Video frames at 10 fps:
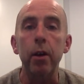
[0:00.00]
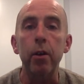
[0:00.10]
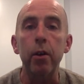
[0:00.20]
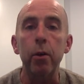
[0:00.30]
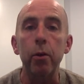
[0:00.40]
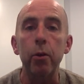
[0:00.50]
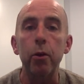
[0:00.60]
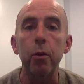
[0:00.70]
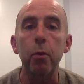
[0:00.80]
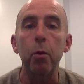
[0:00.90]
to those who
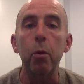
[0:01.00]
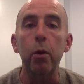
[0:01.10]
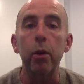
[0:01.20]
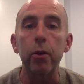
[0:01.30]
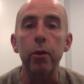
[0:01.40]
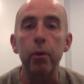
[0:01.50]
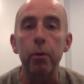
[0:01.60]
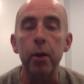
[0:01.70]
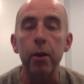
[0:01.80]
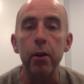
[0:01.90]
were poorly served
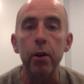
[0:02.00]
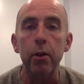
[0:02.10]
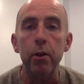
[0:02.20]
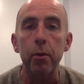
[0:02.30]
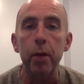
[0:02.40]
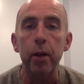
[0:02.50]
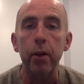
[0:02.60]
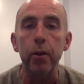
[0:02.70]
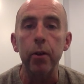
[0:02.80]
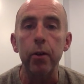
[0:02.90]
by the traditional medical
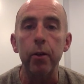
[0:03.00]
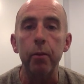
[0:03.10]
system.